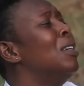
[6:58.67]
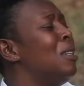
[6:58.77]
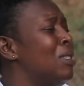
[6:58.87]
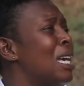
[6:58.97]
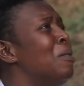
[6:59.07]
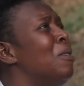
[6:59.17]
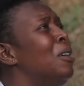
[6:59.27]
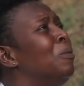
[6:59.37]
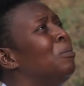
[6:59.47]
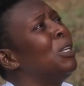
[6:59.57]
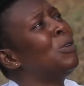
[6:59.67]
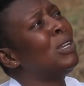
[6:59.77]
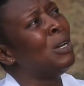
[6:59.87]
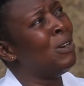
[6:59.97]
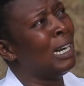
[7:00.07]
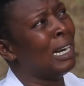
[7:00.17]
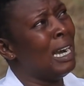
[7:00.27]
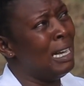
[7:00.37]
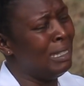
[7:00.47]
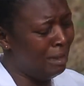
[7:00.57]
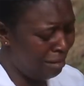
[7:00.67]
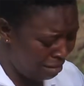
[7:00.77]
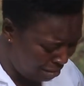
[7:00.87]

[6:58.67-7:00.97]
Mommy, me say where